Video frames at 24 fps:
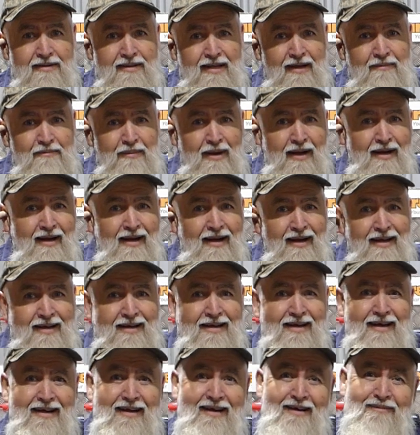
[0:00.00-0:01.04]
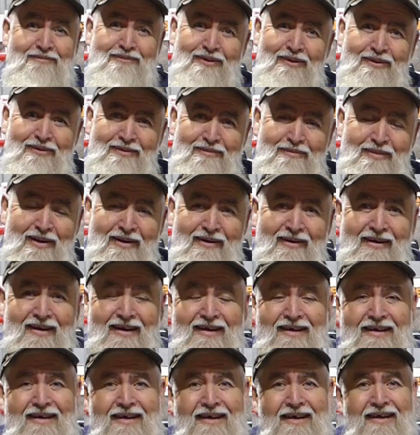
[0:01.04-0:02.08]
Denmark, North
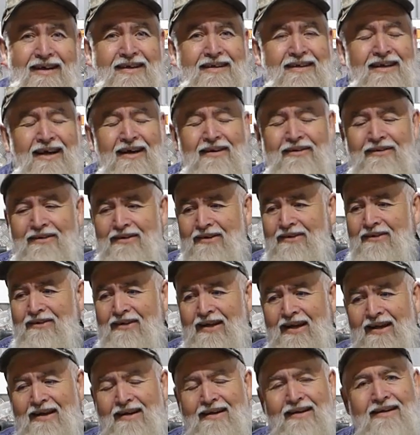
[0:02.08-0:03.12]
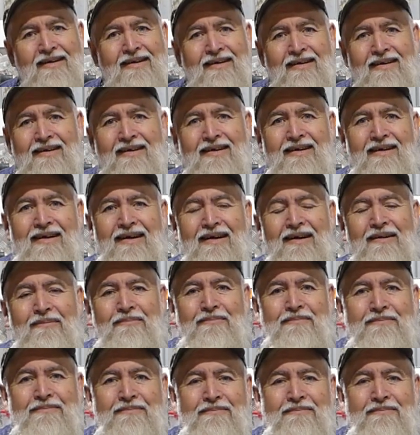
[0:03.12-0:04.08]
America, don't do that. The